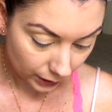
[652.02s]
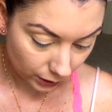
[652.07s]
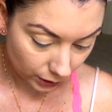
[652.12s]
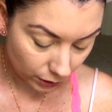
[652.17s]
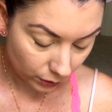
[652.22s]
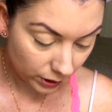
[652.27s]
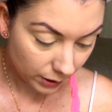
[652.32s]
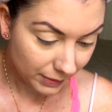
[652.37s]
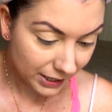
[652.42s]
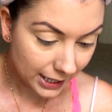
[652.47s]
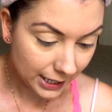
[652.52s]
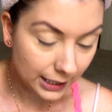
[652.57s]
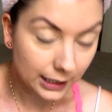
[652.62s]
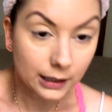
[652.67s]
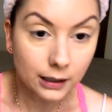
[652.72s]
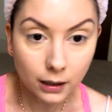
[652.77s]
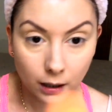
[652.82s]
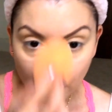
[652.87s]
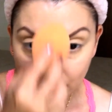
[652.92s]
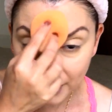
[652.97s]
You know what I
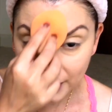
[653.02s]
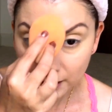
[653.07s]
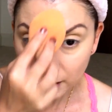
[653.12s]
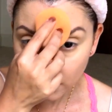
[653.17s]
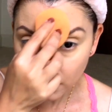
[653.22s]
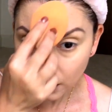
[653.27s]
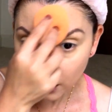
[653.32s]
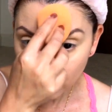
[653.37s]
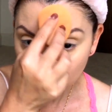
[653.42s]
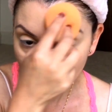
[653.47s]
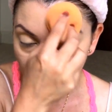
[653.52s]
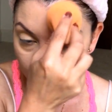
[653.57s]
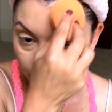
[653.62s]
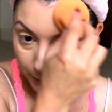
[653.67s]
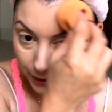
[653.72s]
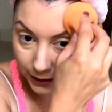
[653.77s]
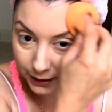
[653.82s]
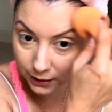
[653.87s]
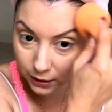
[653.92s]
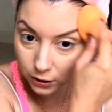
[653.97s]
mean? I mean, oh
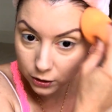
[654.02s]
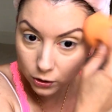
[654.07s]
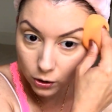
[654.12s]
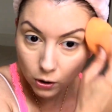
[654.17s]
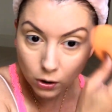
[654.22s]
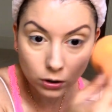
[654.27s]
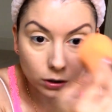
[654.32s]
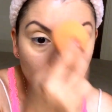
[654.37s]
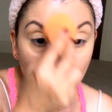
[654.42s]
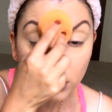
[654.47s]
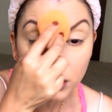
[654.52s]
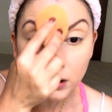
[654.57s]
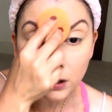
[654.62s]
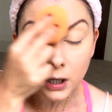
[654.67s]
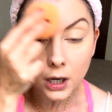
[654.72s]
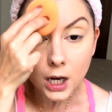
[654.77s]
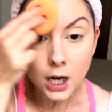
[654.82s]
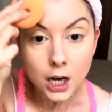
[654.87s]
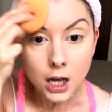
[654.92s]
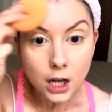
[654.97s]
my God, look at
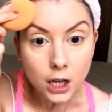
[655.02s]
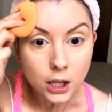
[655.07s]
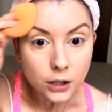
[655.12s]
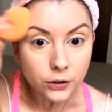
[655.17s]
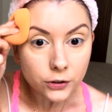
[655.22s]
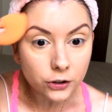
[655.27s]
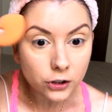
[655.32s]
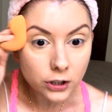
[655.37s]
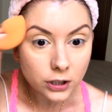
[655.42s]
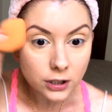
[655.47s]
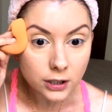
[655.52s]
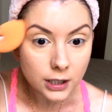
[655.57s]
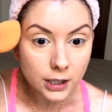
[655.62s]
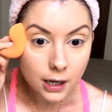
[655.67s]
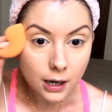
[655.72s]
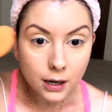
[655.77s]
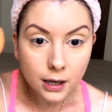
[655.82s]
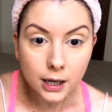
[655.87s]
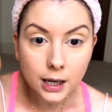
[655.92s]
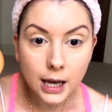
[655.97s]
just the,
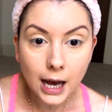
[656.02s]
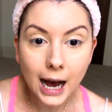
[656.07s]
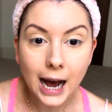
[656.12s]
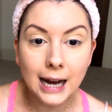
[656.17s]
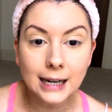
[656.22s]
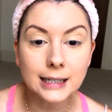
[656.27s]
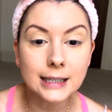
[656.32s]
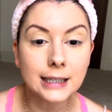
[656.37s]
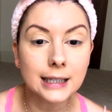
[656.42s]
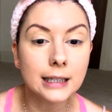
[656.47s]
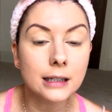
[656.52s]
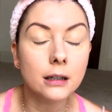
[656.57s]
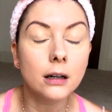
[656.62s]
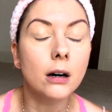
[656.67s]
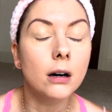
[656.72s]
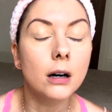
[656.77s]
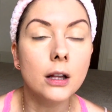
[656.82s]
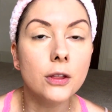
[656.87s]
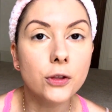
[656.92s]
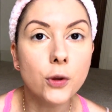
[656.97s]
and
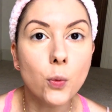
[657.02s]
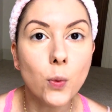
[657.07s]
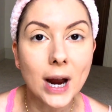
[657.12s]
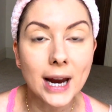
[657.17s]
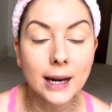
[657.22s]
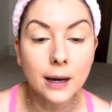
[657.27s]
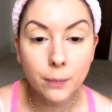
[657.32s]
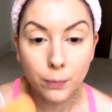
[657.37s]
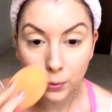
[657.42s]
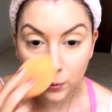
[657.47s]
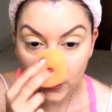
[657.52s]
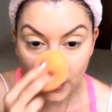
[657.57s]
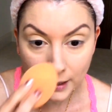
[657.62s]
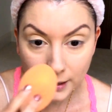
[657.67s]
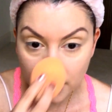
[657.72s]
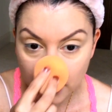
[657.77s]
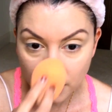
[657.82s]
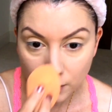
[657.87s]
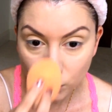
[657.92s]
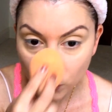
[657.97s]
the way it,
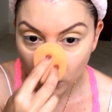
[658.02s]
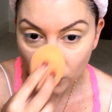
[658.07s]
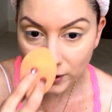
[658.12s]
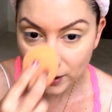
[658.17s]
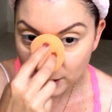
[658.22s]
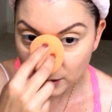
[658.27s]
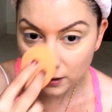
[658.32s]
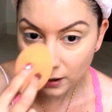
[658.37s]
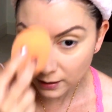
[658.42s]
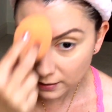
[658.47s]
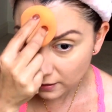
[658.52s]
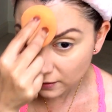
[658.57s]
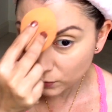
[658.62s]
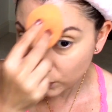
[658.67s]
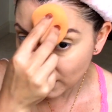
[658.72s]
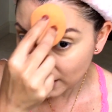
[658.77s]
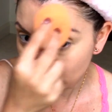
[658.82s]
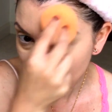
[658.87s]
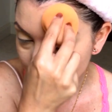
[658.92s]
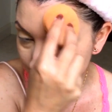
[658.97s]
because what this does as
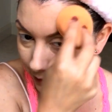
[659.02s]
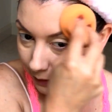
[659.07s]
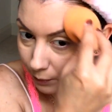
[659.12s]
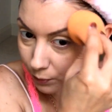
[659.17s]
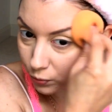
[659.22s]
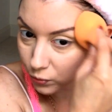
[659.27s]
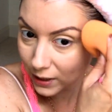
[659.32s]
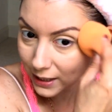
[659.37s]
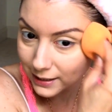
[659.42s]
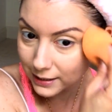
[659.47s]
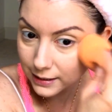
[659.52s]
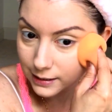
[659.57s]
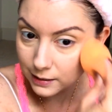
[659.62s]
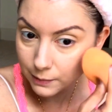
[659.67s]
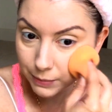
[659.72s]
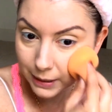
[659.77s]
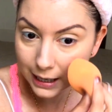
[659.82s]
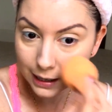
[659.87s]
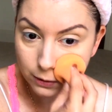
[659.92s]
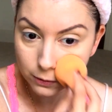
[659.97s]
well is it presses
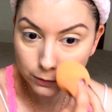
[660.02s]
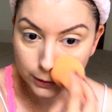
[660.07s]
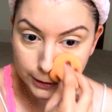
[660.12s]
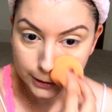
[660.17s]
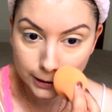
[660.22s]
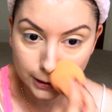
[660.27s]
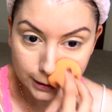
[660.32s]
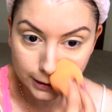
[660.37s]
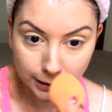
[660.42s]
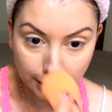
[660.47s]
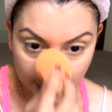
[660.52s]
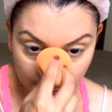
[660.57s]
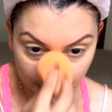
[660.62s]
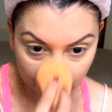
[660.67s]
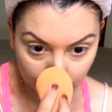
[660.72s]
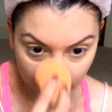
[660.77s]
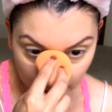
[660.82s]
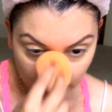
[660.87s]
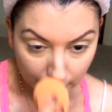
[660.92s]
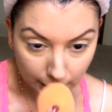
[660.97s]
the powder into the
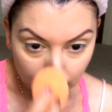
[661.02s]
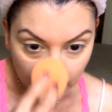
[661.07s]
skin.